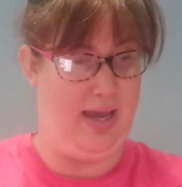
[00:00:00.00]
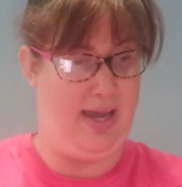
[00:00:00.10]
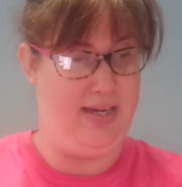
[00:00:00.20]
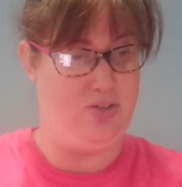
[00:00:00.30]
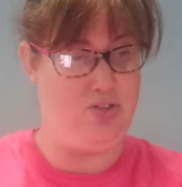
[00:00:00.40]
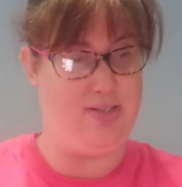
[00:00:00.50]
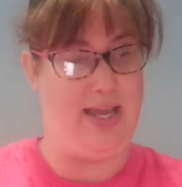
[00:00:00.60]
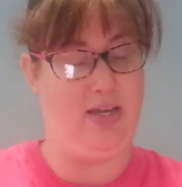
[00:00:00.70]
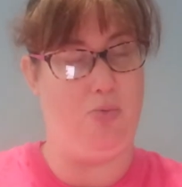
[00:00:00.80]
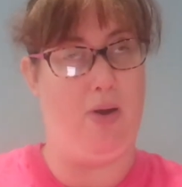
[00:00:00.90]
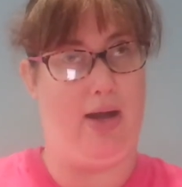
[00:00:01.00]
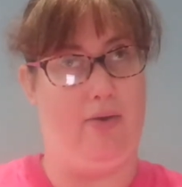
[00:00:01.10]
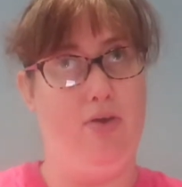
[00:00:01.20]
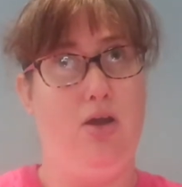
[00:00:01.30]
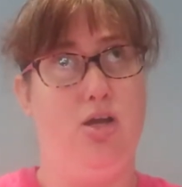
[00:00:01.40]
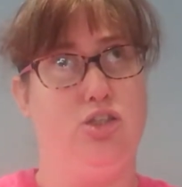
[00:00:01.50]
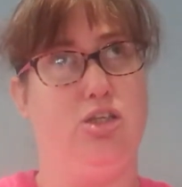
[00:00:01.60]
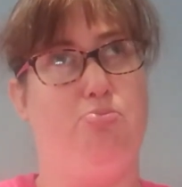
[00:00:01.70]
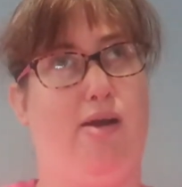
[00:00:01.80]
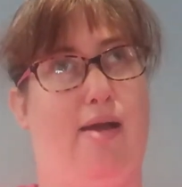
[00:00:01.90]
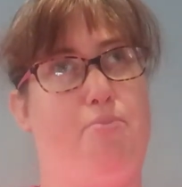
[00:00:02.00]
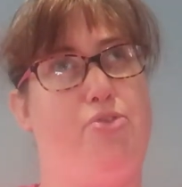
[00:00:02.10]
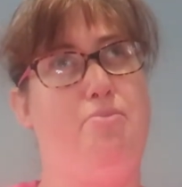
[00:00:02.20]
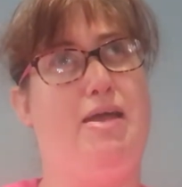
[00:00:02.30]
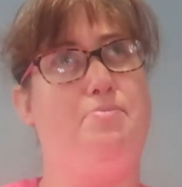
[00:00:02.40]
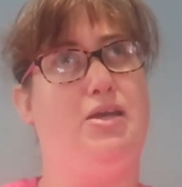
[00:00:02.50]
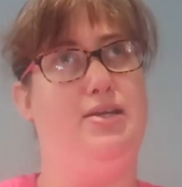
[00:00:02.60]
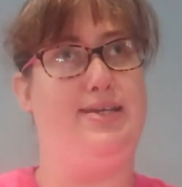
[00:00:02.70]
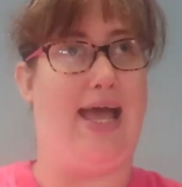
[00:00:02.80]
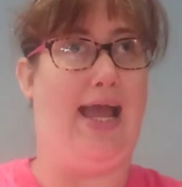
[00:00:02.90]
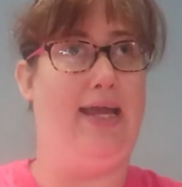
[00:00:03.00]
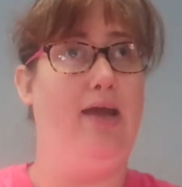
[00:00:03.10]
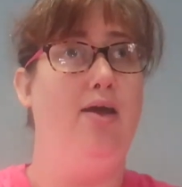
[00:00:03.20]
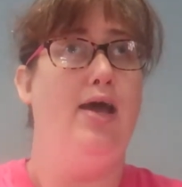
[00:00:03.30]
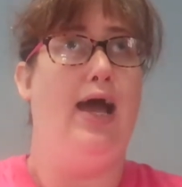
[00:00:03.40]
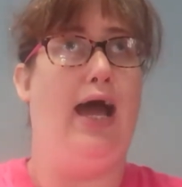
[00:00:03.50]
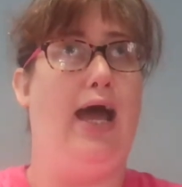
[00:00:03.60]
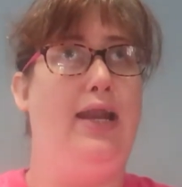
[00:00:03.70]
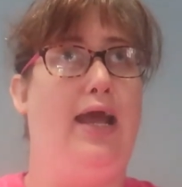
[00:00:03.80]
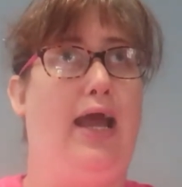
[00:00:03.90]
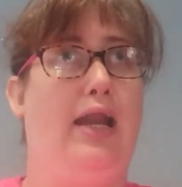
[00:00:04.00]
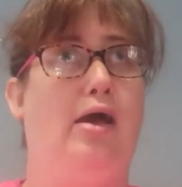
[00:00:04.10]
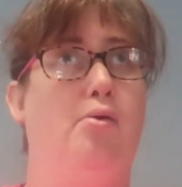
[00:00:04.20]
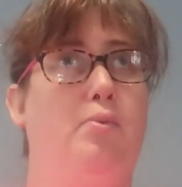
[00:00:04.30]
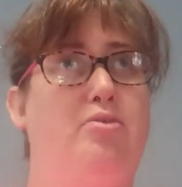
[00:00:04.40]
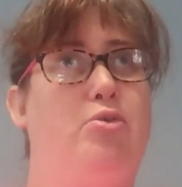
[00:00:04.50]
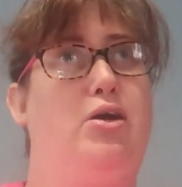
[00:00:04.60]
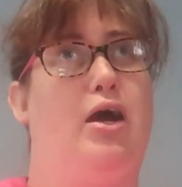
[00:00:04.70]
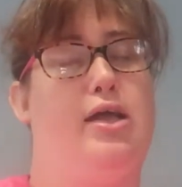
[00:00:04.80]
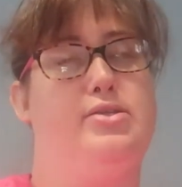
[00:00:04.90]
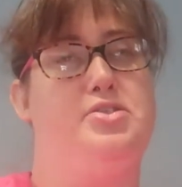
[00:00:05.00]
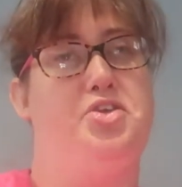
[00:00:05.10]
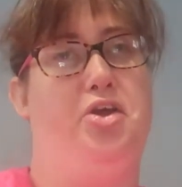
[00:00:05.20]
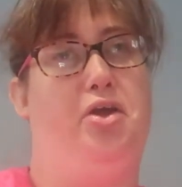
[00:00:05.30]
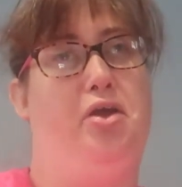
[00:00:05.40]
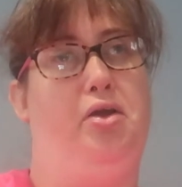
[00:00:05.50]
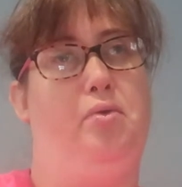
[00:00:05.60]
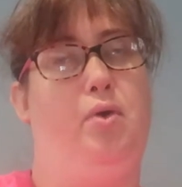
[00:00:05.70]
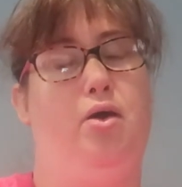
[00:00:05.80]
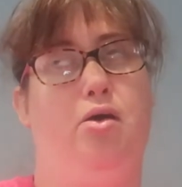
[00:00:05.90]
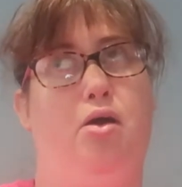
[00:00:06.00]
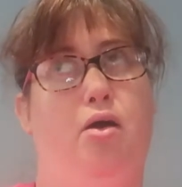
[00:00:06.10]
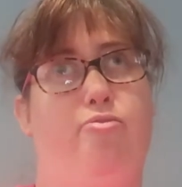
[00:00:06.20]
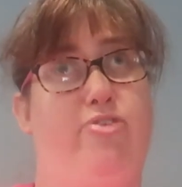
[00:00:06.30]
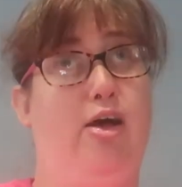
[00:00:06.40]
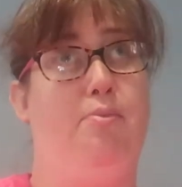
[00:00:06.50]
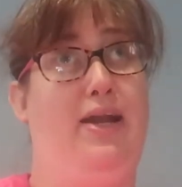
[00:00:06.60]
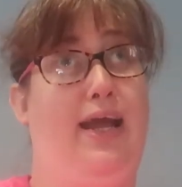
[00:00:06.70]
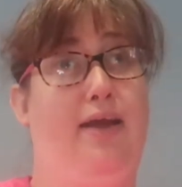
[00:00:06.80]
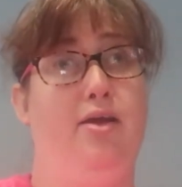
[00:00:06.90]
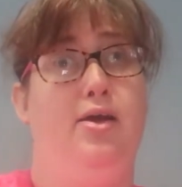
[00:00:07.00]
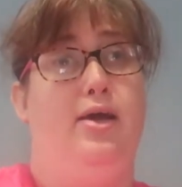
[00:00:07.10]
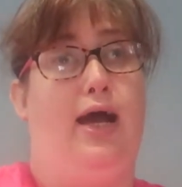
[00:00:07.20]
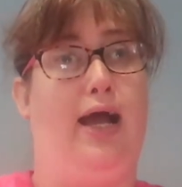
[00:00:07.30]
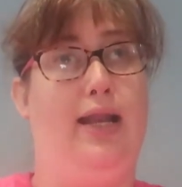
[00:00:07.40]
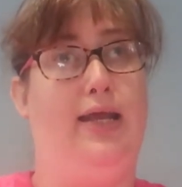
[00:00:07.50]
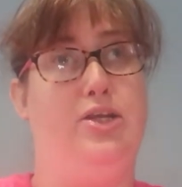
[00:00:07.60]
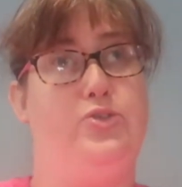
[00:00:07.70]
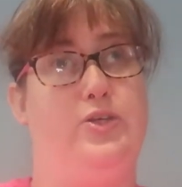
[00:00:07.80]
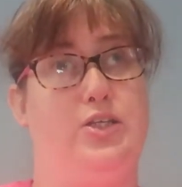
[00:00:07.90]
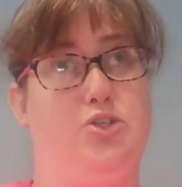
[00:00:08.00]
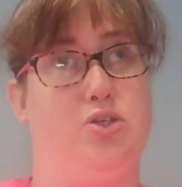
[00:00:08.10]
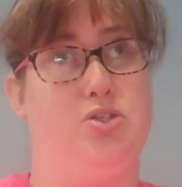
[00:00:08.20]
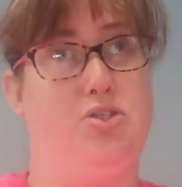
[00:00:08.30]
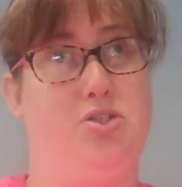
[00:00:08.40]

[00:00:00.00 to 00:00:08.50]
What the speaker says: It does take a while to prep, so maybe a day. And then with regards to filming it, I literally just